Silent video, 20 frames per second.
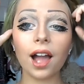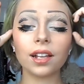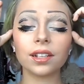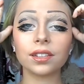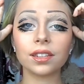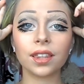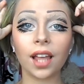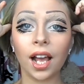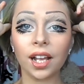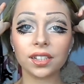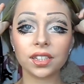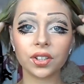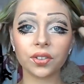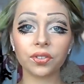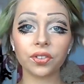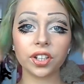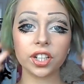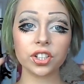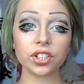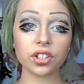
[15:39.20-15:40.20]
And that's
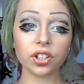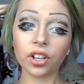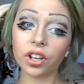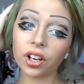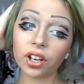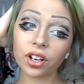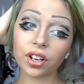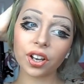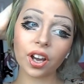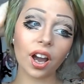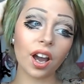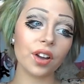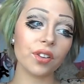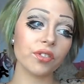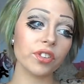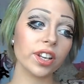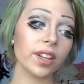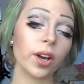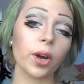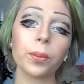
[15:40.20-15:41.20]
the finished look. I
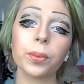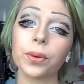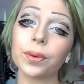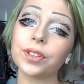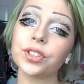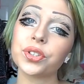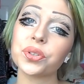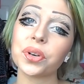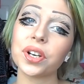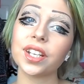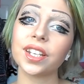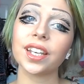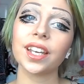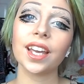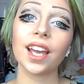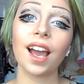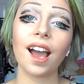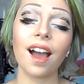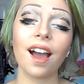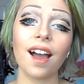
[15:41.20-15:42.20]
really hope you enjoyed
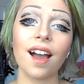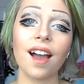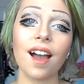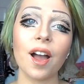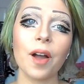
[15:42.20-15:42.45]
it.